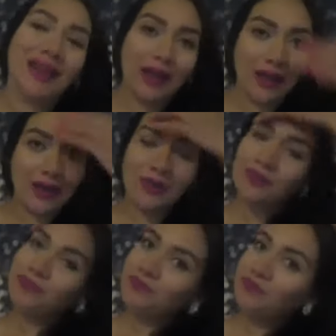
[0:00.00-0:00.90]
like
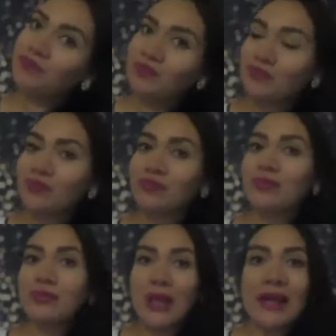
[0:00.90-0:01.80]

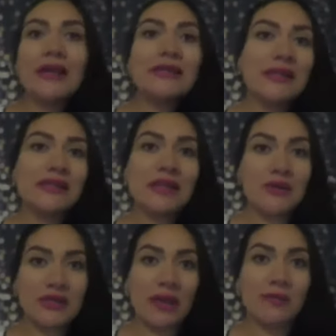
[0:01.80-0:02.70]
because it's
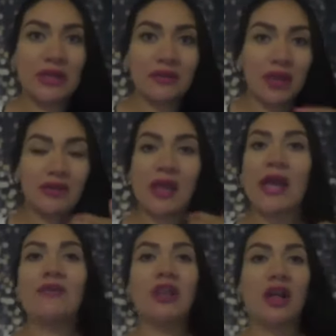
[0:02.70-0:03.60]
so tempting like they
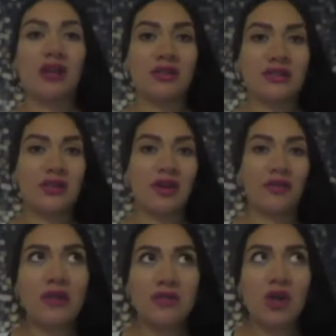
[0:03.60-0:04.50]
have a lot of stuff
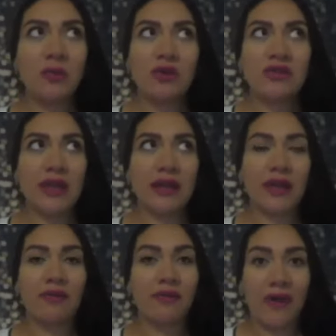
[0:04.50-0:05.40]
it's almost like
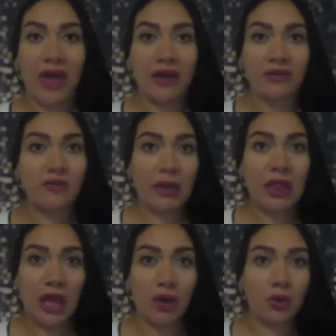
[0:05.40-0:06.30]
a five
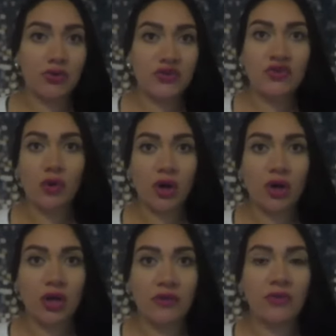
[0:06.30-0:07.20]
below
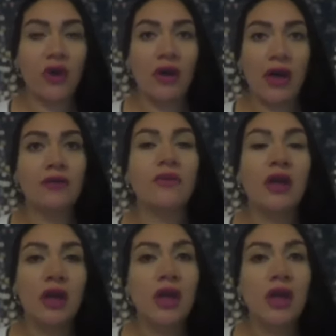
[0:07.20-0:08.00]
store if y'all have